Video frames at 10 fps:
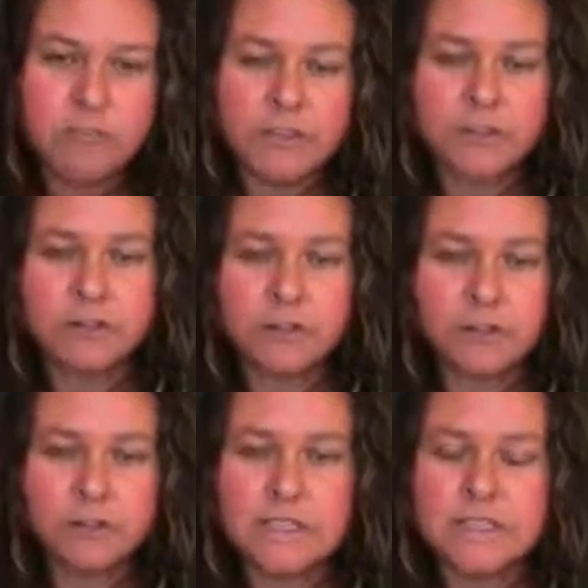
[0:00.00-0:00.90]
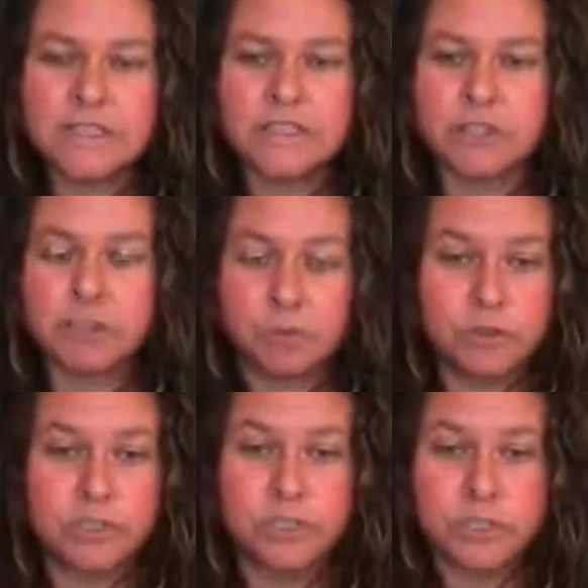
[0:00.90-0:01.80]
The third reason is to
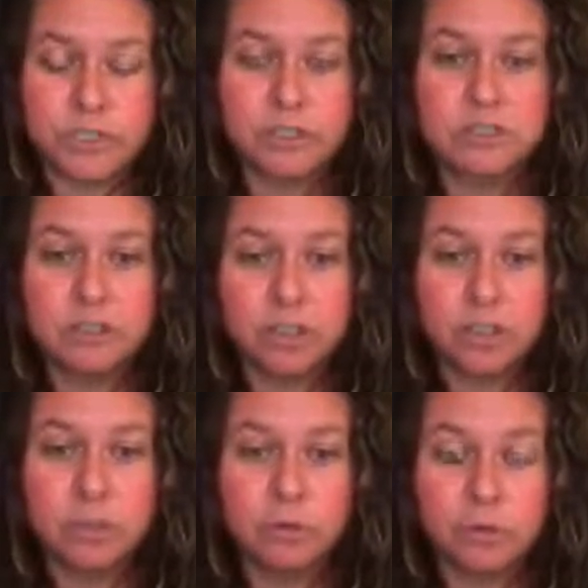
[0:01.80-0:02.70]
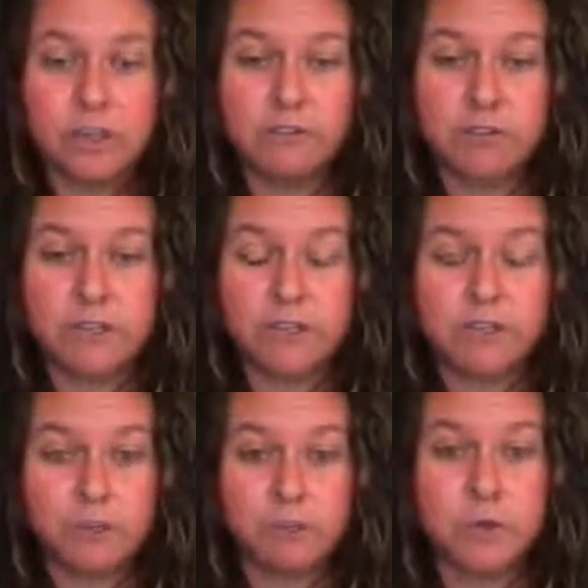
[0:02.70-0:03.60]
really just, you know, give yourself
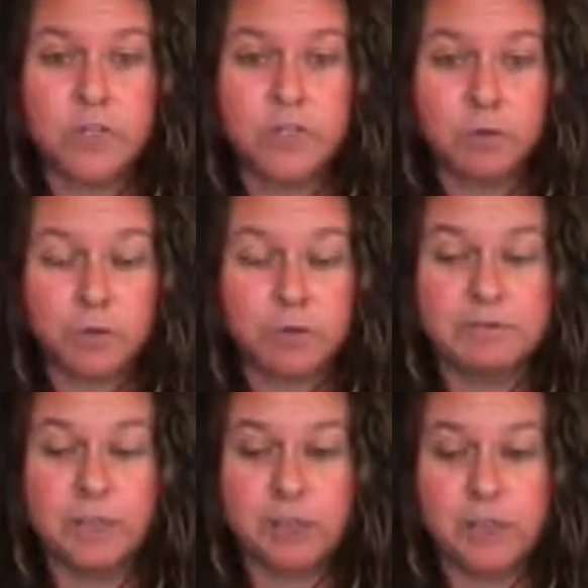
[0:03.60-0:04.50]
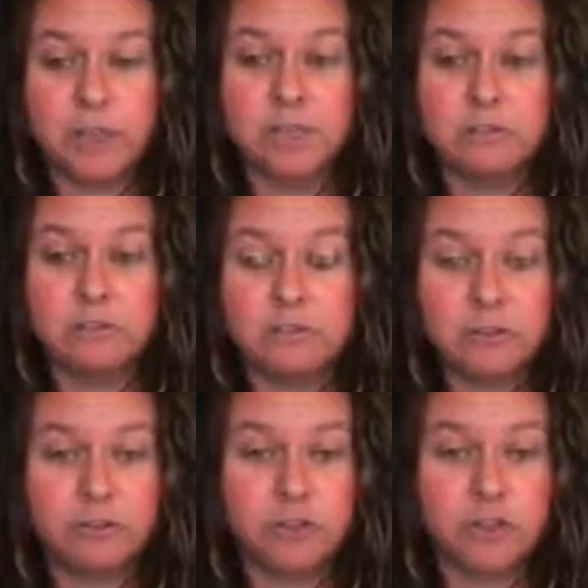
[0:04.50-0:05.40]
some breathing room if
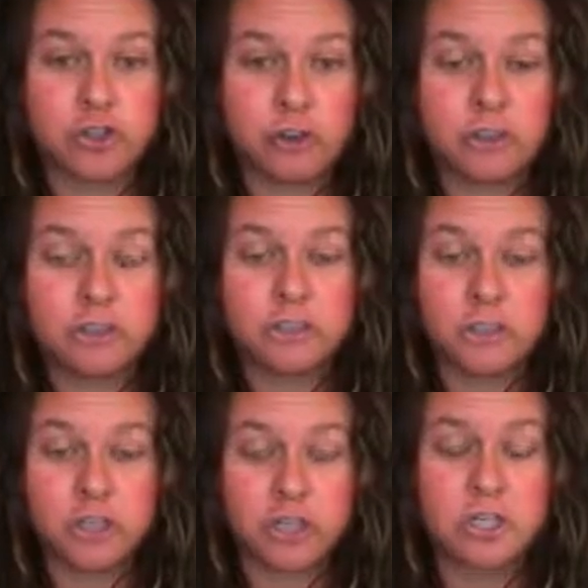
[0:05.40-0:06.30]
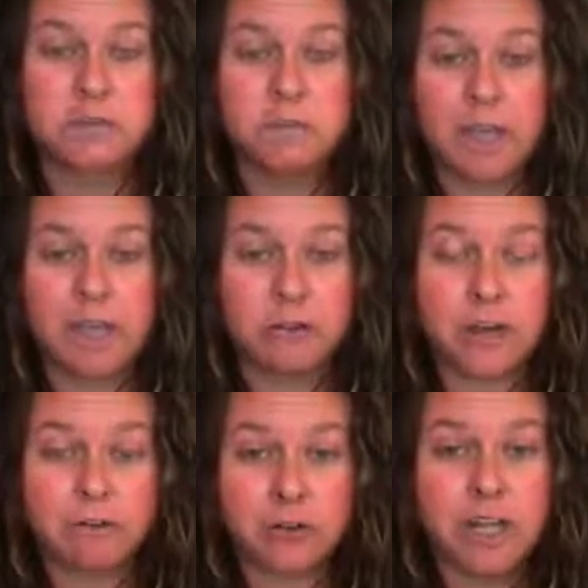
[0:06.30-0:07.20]
you're struggling to just pay your
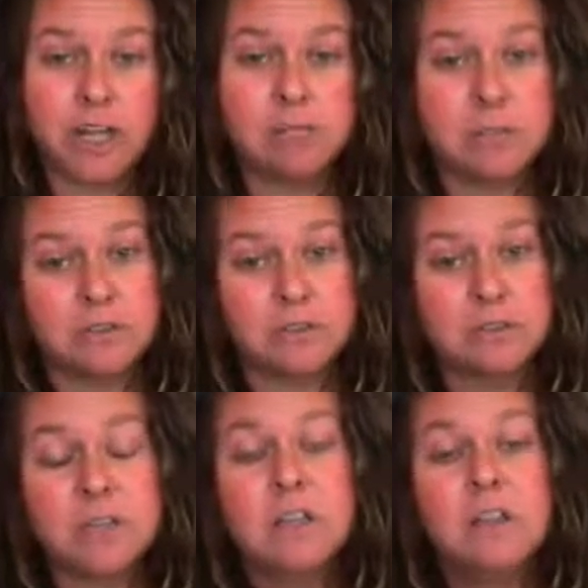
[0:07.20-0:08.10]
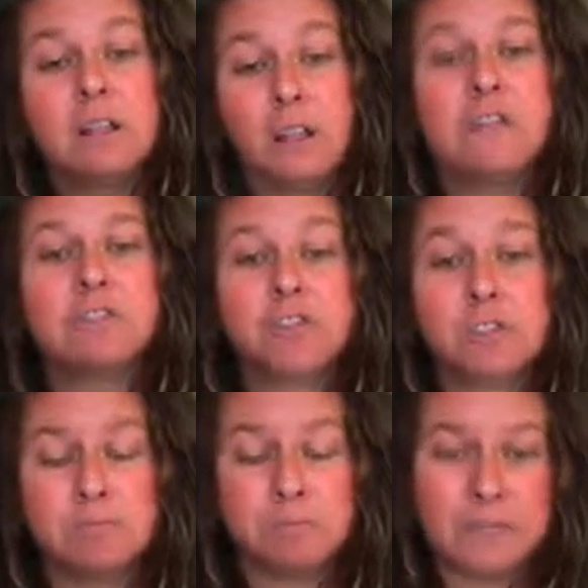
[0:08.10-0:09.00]
everyday bills. Life
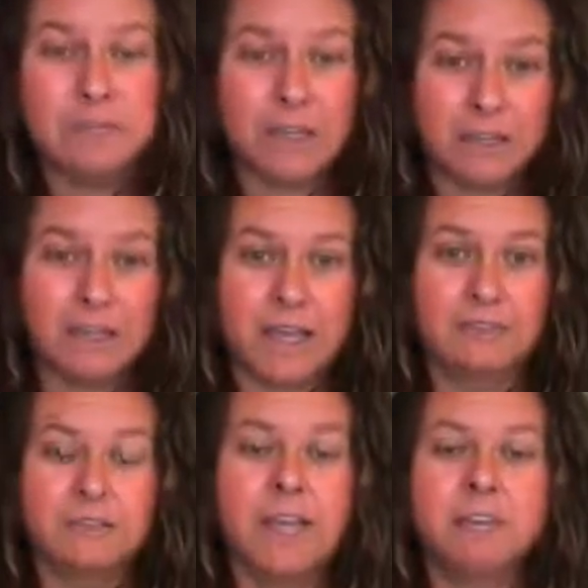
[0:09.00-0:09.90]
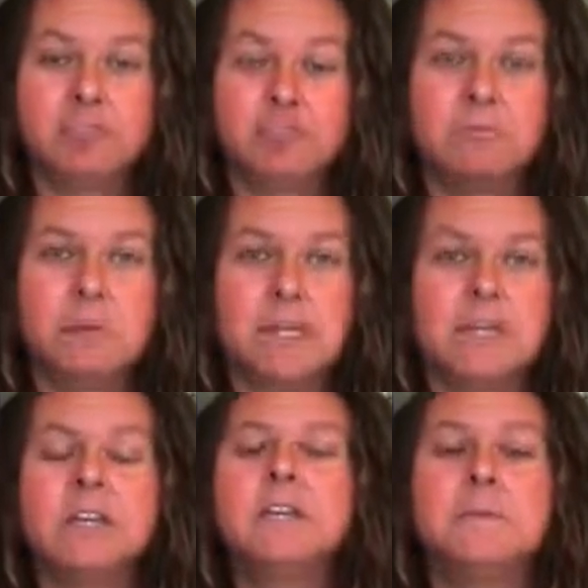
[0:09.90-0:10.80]
shouldn't be like that. Life should
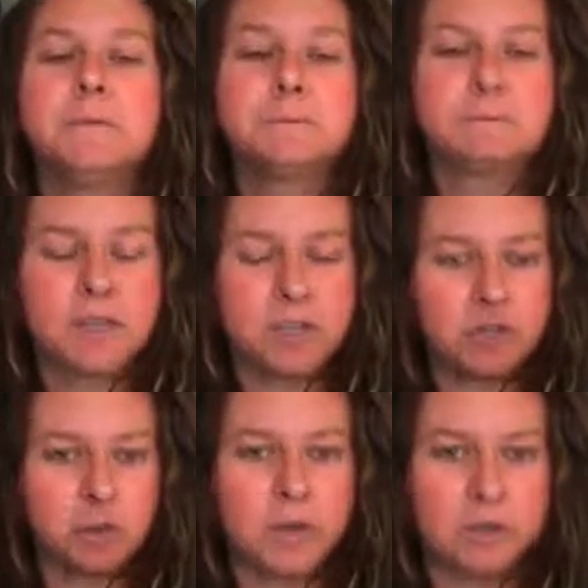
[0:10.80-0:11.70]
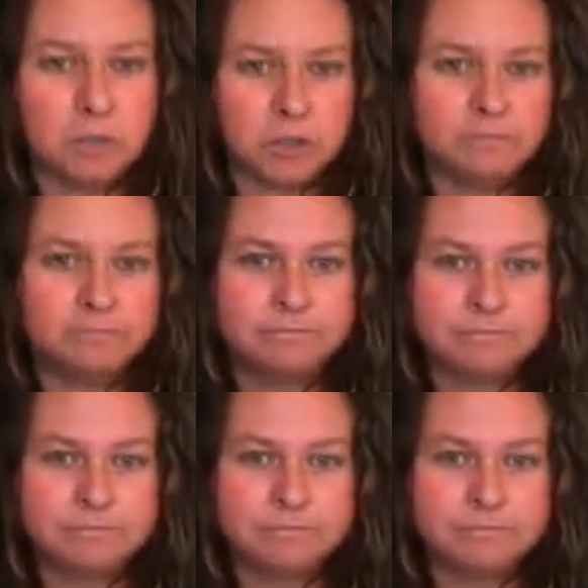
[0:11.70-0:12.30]
be enjoyable.